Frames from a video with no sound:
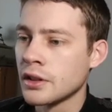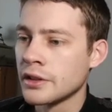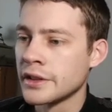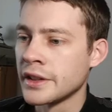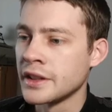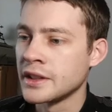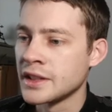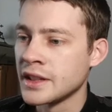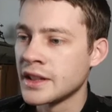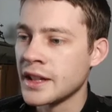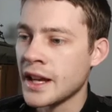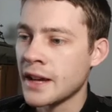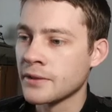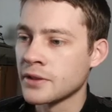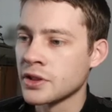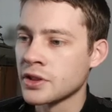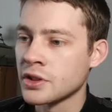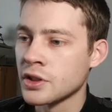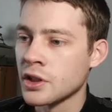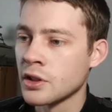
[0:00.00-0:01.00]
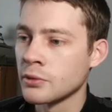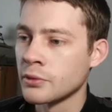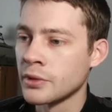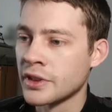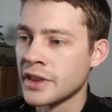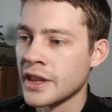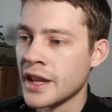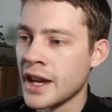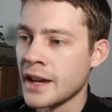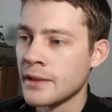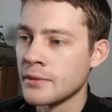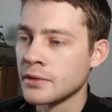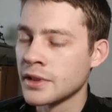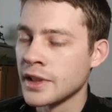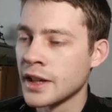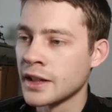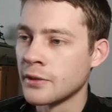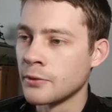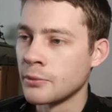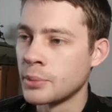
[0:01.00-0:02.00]
they did have to start with that
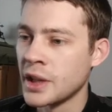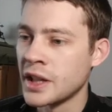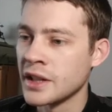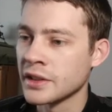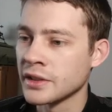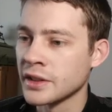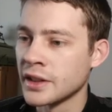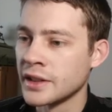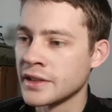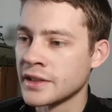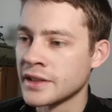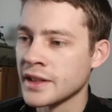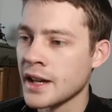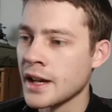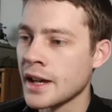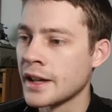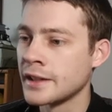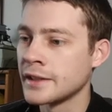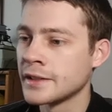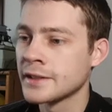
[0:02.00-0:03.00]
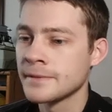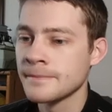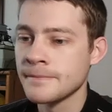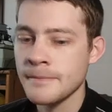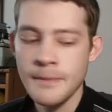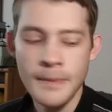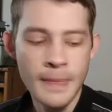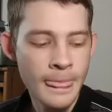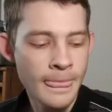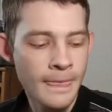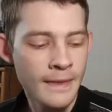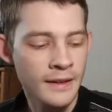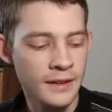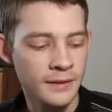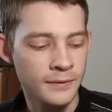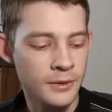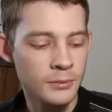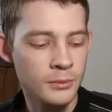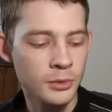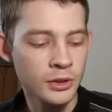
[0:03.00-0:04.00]
kind of baseline size.
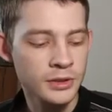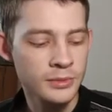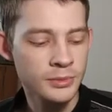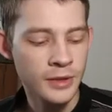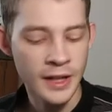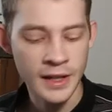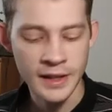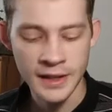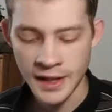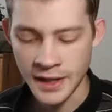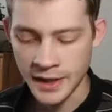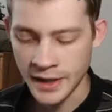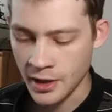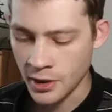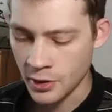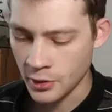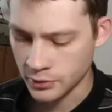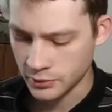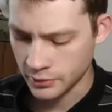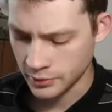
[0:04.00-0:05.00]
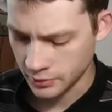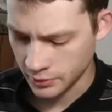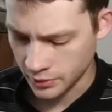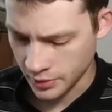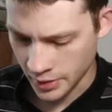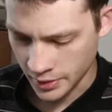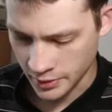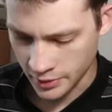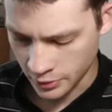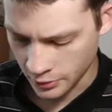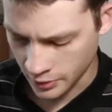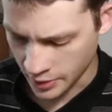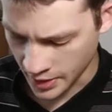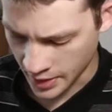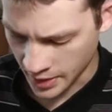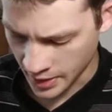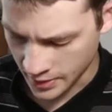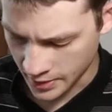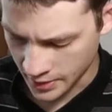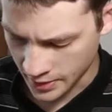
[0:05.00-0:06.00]
If you multiply that out, you
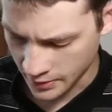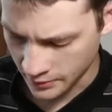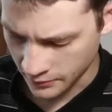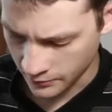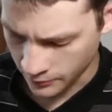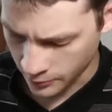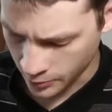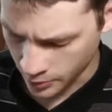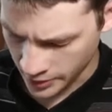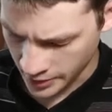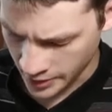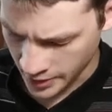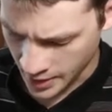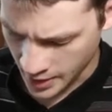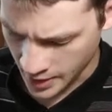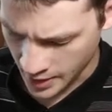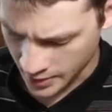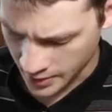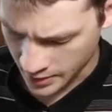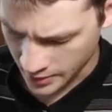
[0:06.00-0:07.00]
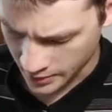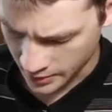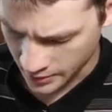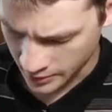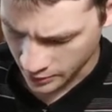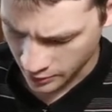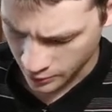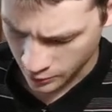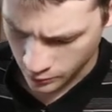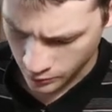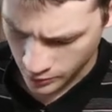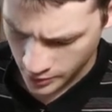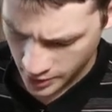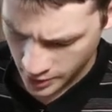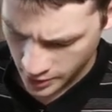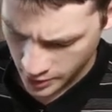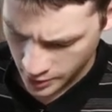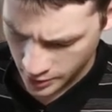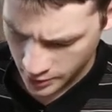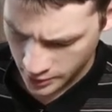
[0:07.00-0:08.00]
get 48
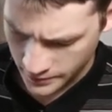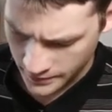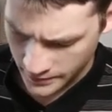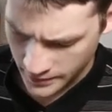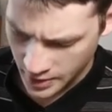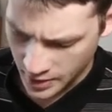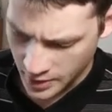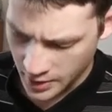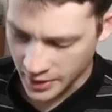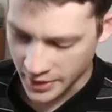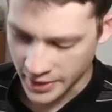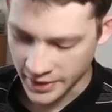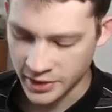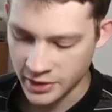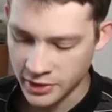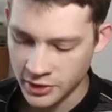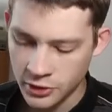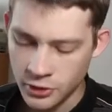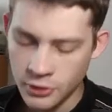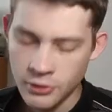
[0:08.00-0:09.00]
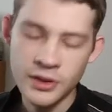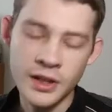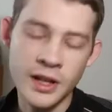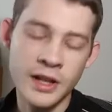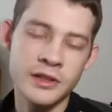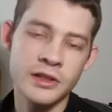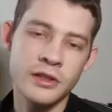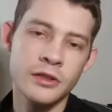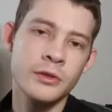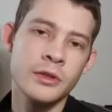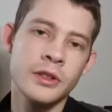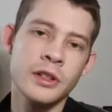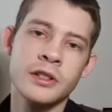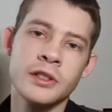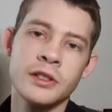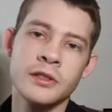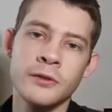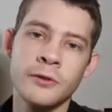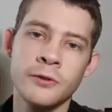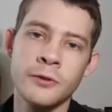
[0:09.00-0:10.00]
squared. That's
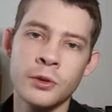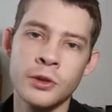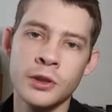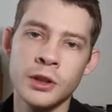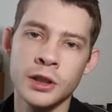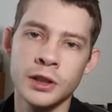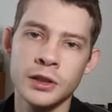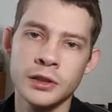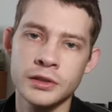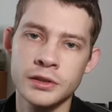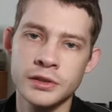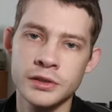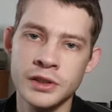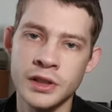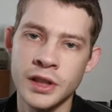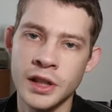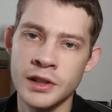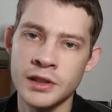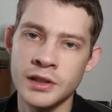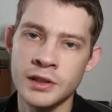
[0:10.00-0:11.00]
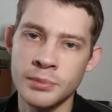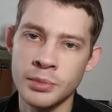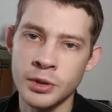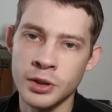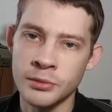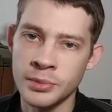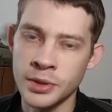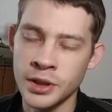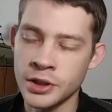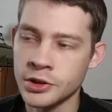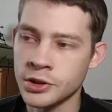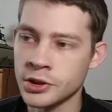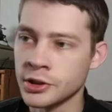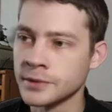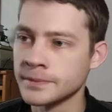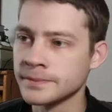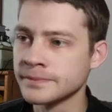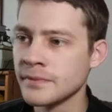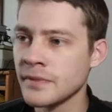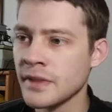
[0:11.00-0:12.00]
2,304 studs per
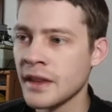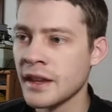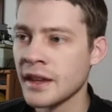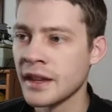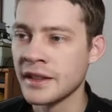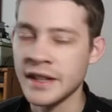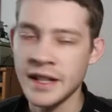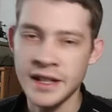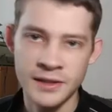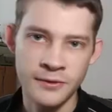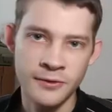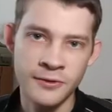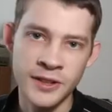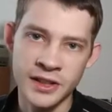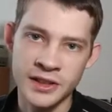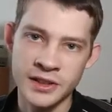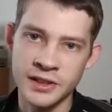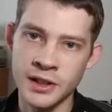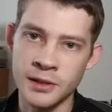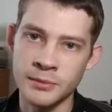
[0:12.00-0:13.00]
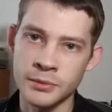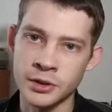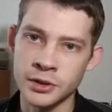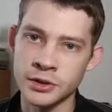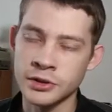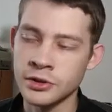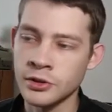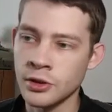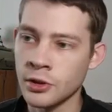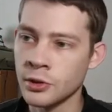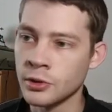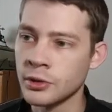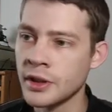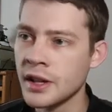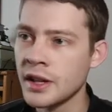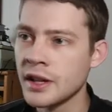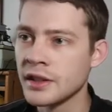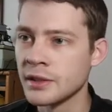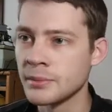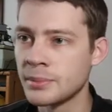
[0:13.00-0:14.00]
picture, and that's a fixed number. So
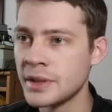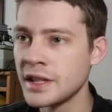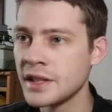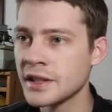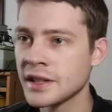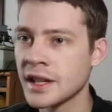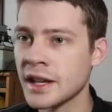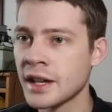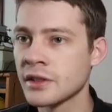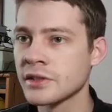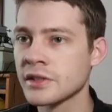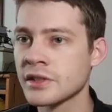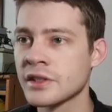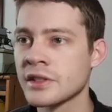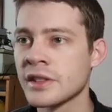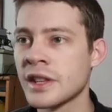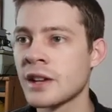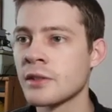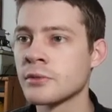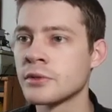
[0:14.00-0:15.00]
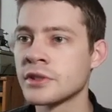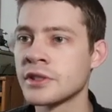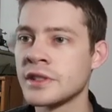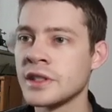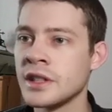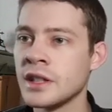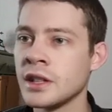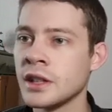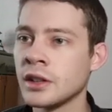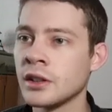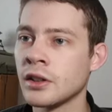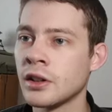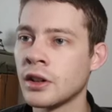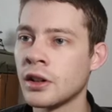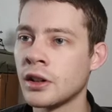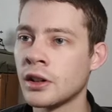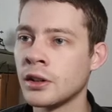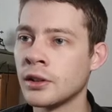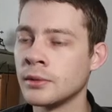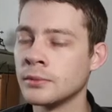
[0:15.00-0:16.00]
the piece counts that we're seeing
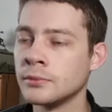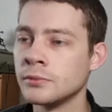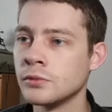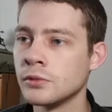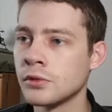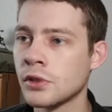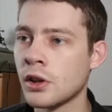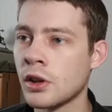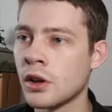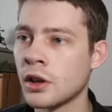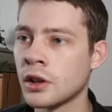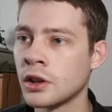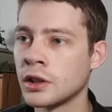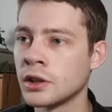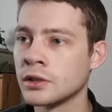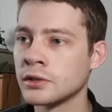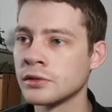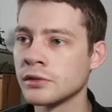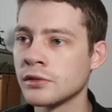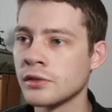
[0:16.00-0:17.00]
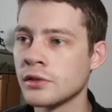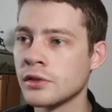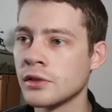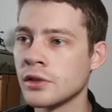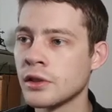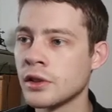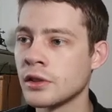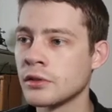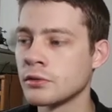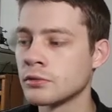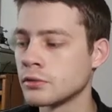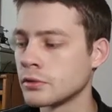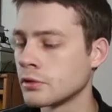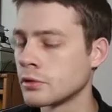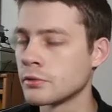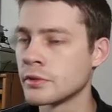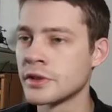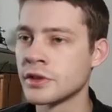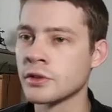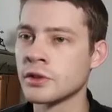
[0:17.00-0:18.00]
are a
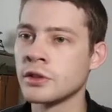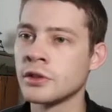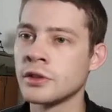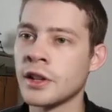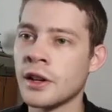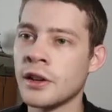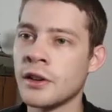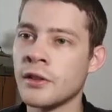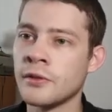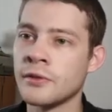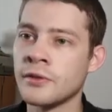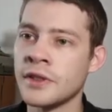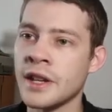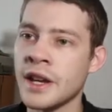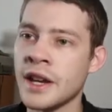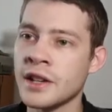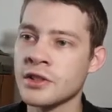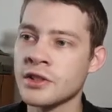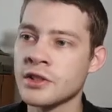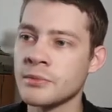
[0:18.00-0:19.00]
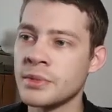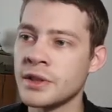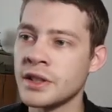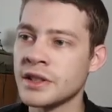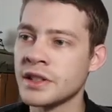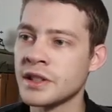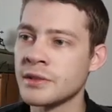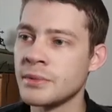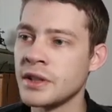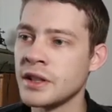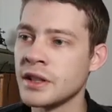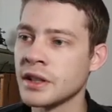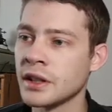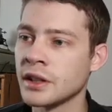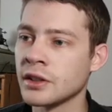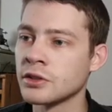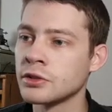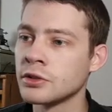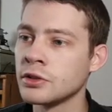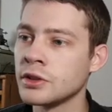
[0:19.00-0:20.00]
result of the extra pieces being
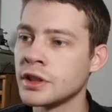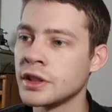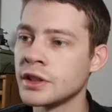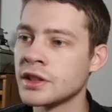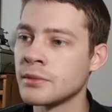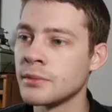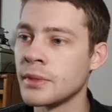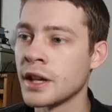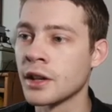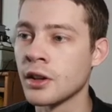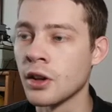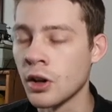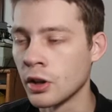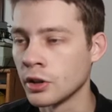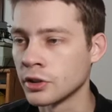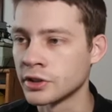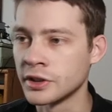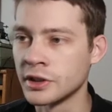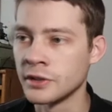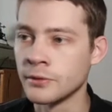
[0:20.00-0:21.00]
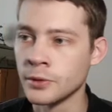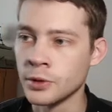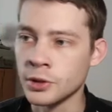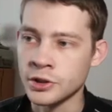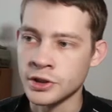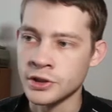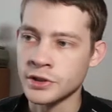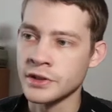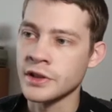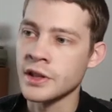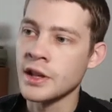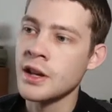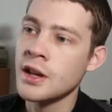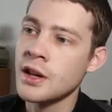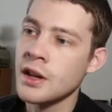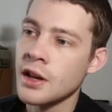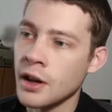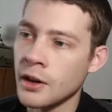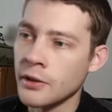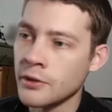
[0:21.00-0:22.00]
included to make alternate versions
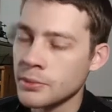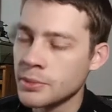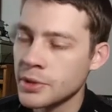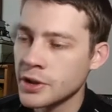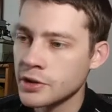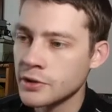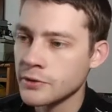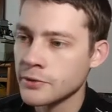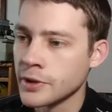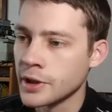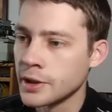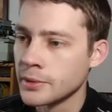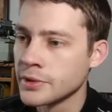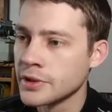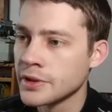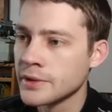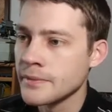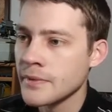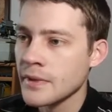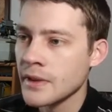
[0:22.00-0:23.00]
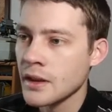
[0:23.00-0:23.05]
of the picture frames,